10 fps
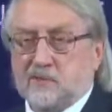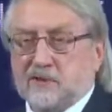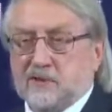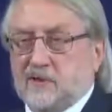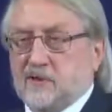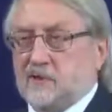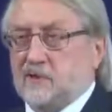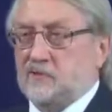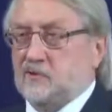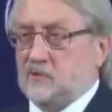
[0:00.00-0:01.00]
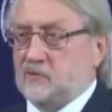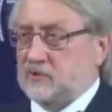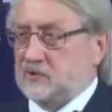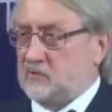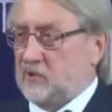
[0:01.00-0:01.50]
If you
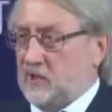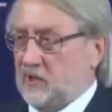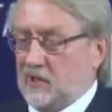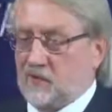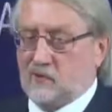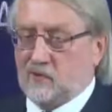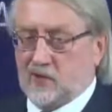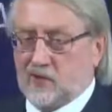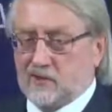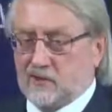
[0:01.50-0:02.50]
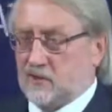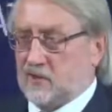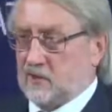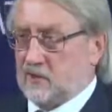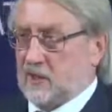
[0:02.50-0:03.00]
remember, there was a Berlin
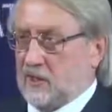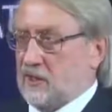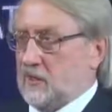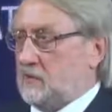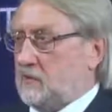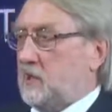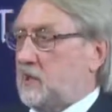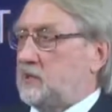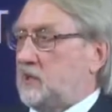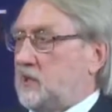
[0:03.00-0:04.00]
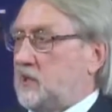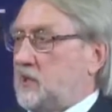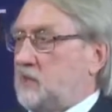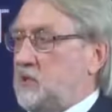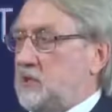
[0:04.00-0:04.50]
patient, and he had
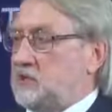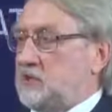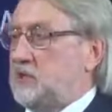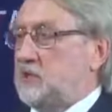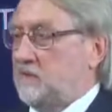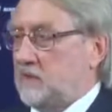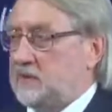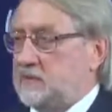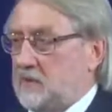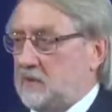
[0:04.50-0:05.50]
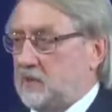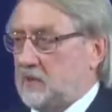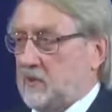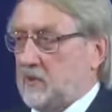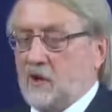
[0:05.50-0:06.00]
his cells
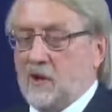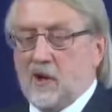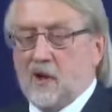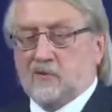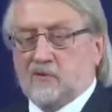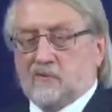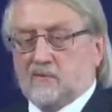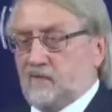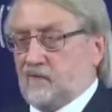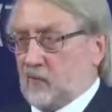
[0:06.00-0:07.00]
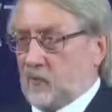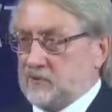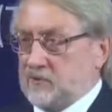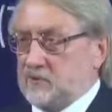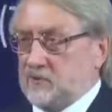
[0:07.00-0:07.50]
replaced with the cells that didn't have this
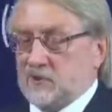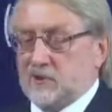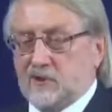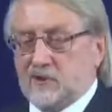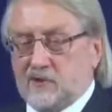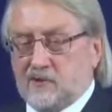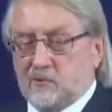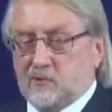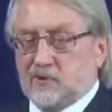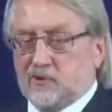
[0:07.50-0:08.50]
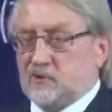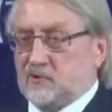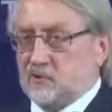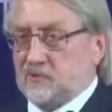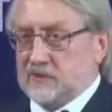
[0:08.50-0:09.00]
receptor. And
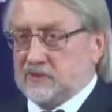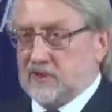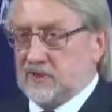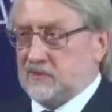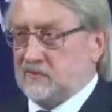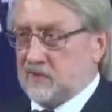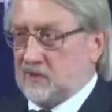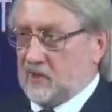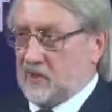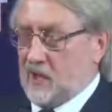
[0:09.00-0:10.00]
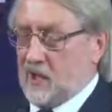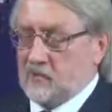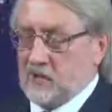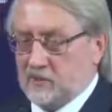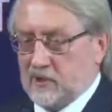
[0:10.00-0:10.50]
here, nothing should be
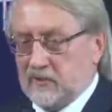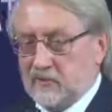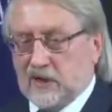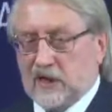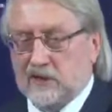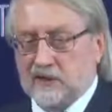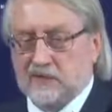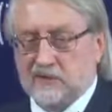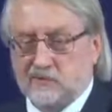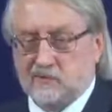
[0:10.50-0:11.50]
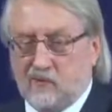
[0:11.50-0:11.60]
transplanted at all.